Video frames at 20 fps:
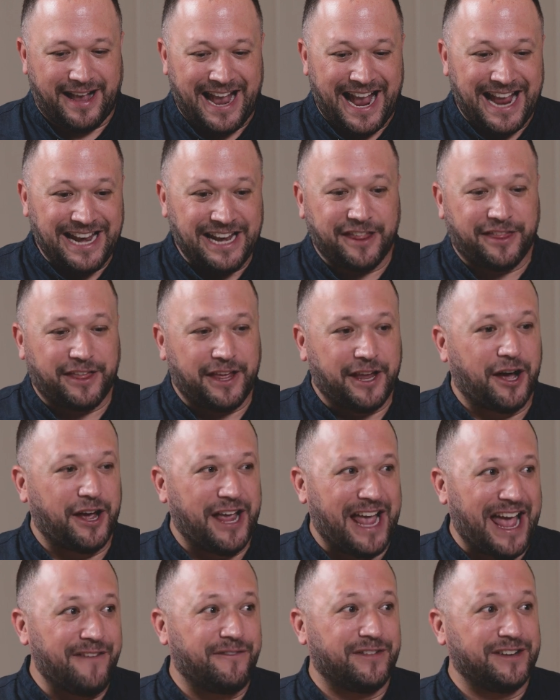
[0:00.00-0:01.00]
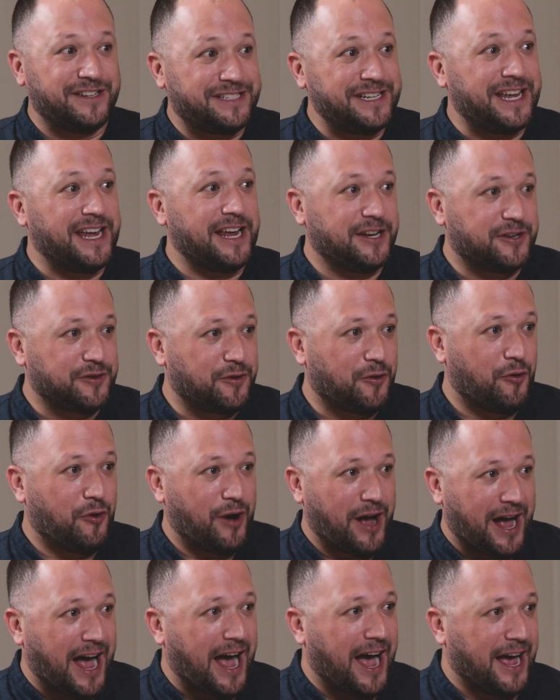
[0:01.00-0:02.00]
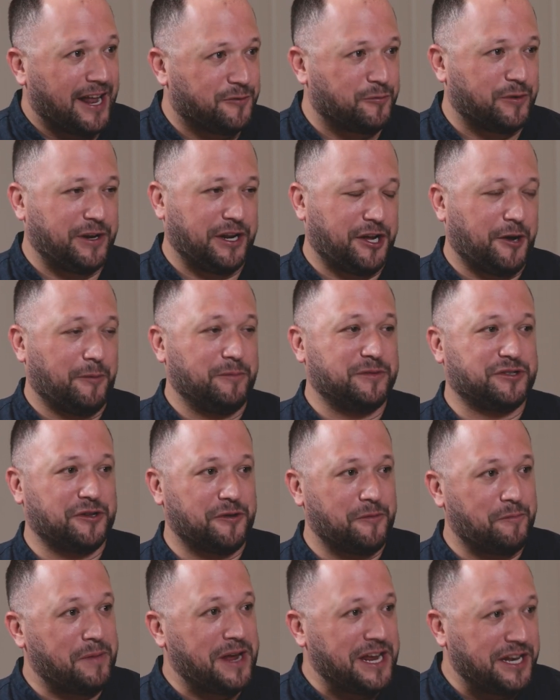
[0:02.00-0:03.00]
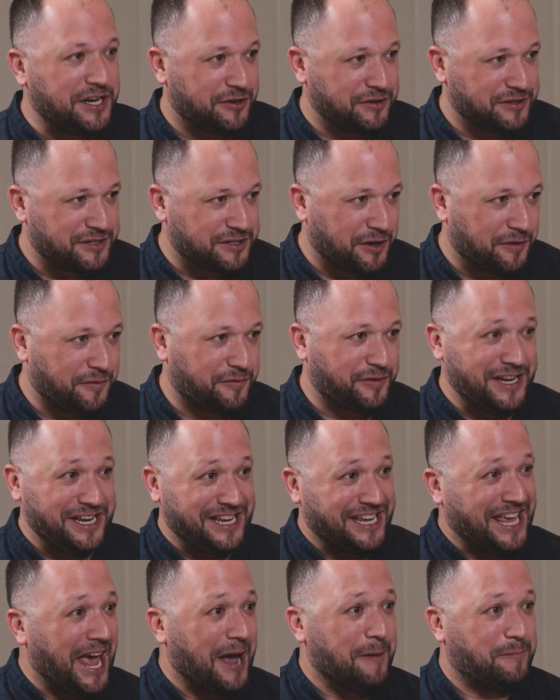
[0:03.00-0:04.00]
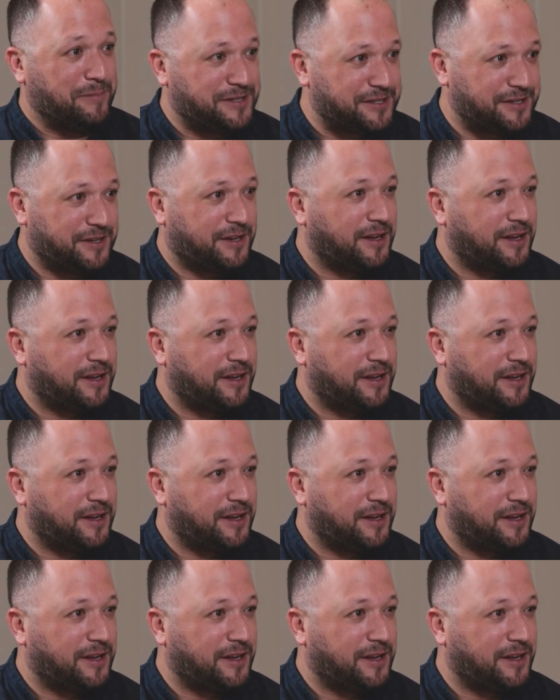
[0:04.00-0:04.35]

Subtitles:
anything I ever did or had when it comes to the media and stuff, he kept.